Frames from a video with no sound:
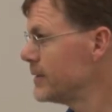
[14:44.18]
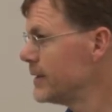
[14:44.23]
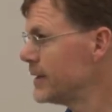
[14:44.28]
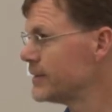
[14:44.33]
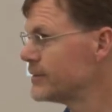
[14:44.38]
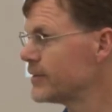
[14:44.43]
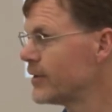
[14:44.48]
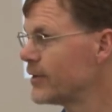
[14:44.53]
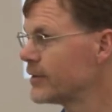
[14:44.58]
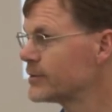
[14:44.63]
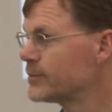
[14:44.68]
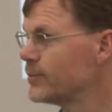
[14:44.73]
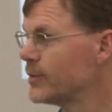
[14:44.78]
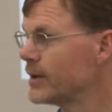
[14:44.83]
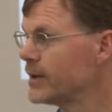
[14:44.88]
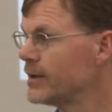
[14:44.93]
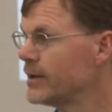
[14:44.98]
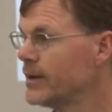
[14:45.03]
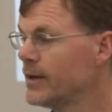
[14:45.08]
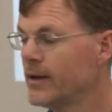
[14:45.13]
he talked,
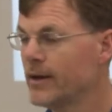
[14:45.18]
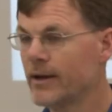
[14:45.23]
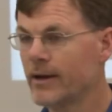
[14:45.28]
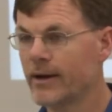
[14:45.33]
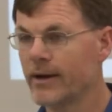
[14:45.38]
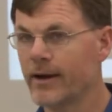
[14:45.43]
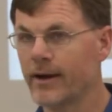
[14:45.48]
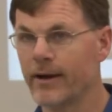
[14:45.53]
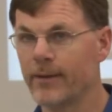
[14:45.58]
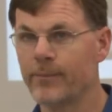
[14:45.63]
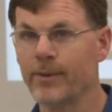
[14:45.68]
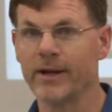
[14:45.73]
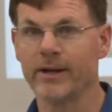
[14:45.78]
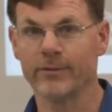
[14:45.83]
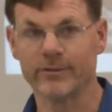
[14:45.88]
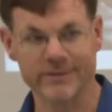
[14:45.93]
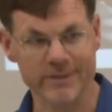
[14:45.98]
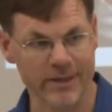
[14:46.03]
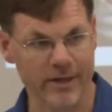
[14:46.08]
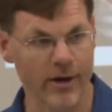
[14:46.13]
but, uh, but he
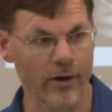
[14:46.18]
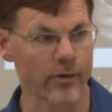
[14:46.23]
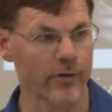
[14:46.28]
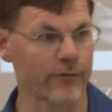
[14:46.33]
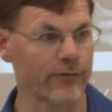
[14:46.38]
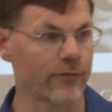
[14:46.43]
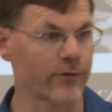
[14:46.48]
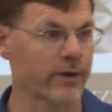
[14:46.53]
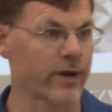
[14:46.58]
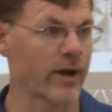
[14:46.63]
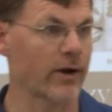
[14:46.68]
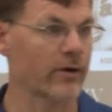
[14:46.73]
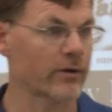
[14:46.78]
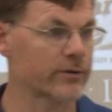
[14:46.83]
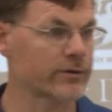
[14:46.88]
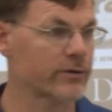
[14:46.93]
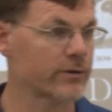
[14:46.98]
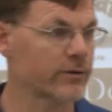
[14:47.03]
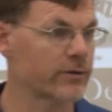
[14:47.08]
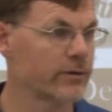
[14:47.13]
was a colorful
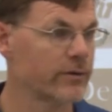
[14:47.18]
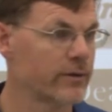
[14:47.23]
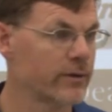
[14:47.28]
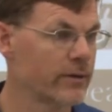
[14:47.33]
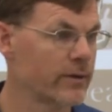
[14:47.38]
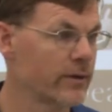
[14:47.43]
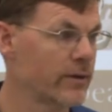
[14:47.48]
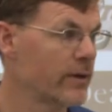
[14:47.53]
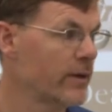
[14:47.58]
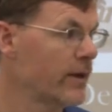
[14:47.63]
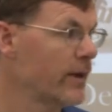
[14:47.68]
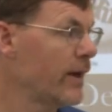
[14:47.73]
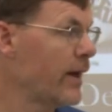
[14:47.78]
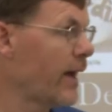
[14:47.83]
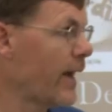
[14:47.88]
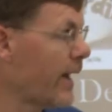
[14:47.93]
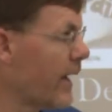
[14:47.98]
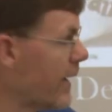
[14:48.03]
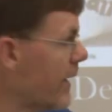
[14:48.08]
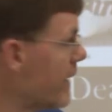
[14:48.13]
character
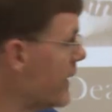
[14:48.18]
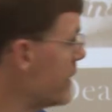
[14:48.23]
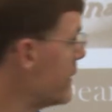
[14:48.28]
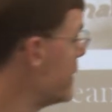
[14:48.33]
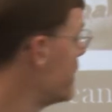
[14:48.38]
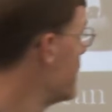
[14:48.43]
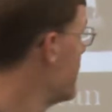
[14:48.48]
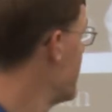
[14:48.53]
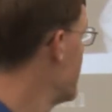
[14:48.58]
and,